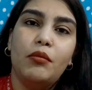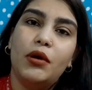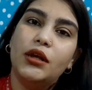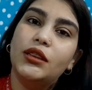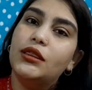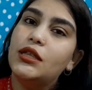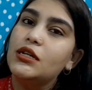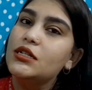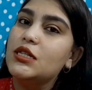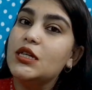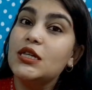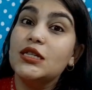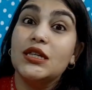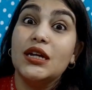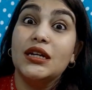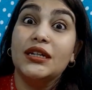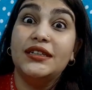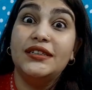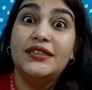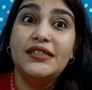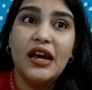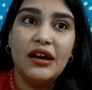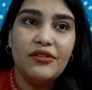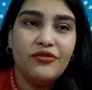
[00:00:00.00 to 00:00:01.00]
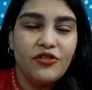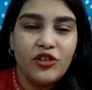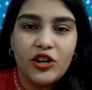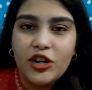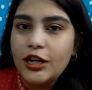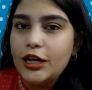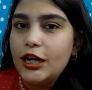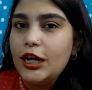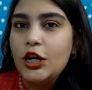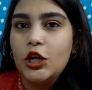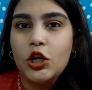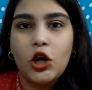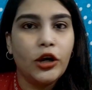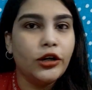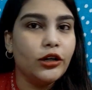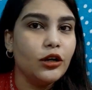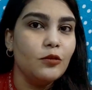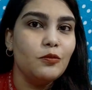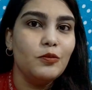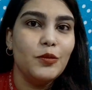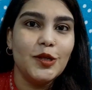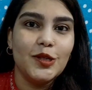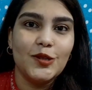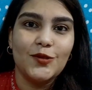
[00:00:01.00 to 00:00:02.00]
but this is definitely
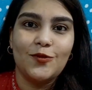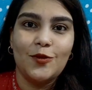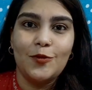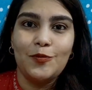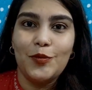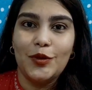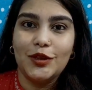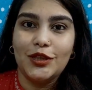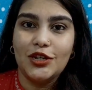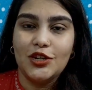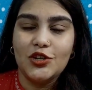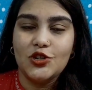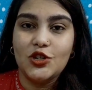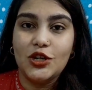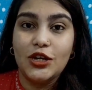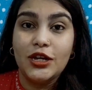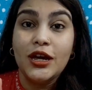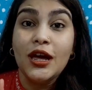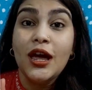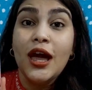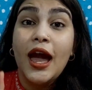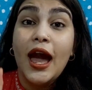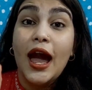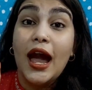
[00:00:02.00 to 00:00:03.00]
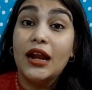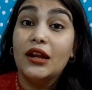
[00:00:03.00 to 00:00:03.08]
not a miss from patanjali